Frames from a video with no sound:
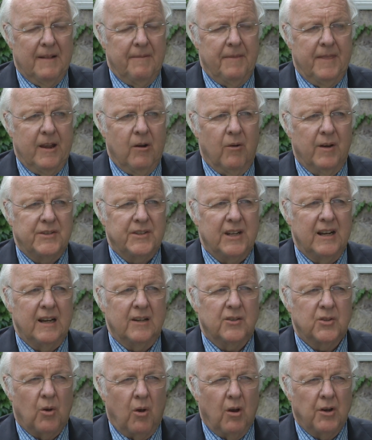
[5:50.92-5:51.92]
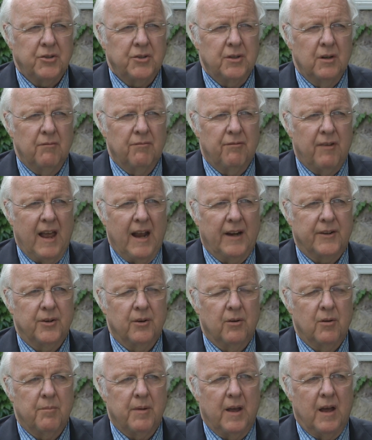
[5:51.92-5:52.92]
There is an exhaustion
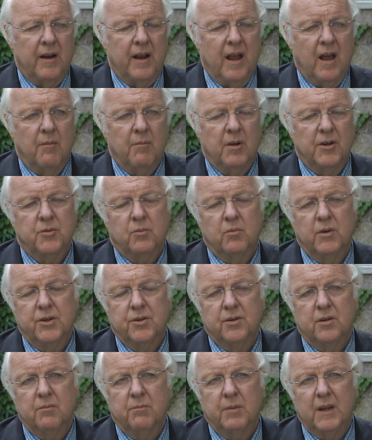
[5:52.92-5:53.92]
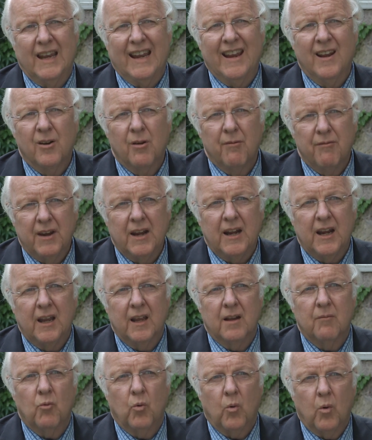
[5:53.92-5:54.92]
factor about how much we should be
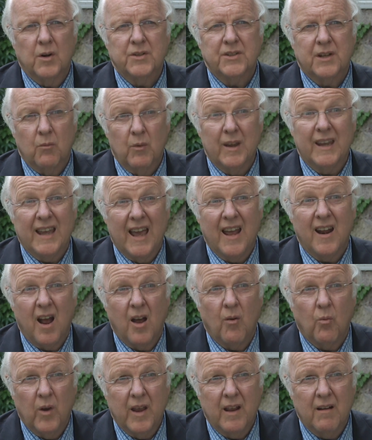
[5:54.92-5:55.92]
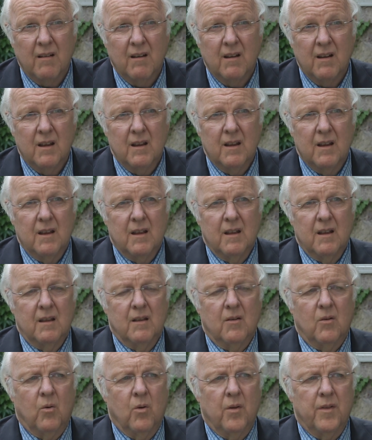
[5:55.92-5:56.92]
intervening in wars that we cannot win,
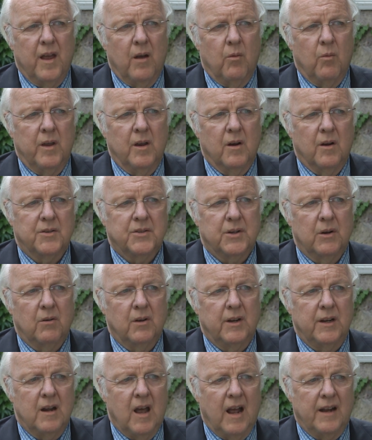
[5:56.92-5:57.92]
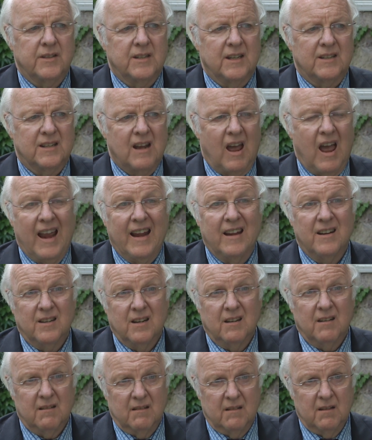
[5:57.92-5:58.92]
or that we are certainly not
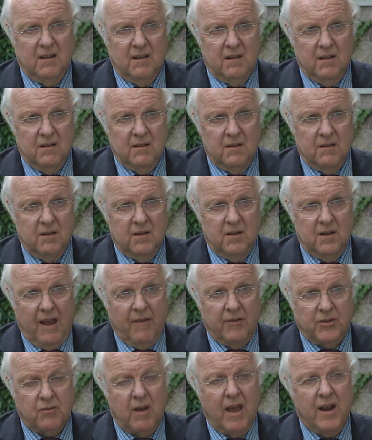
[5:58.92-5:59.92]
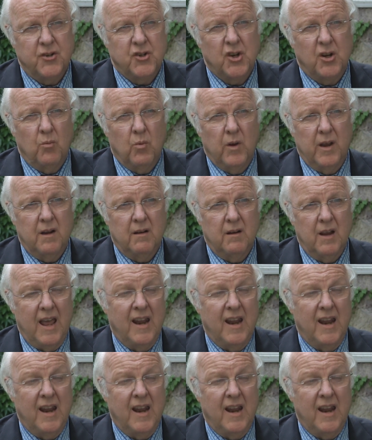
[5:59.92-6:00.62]
designed to have a strategy to win.